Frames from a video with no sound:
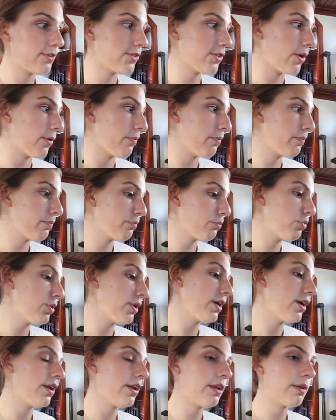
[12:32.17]
So
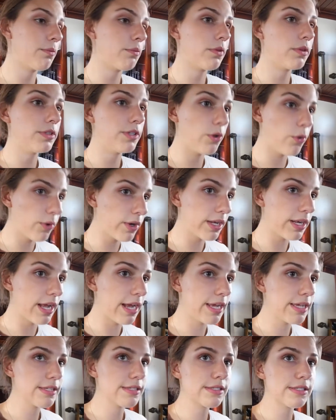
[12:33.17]
pretty good,
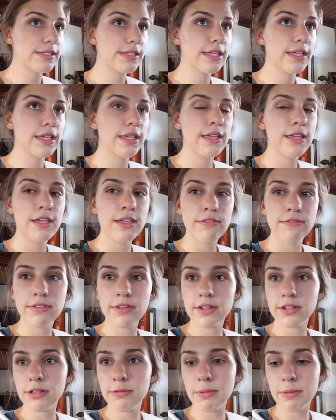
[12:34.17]
organized,
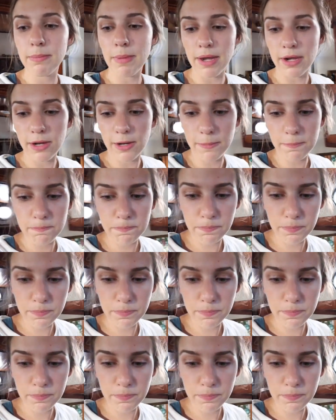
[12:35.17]
feeling a little bit better.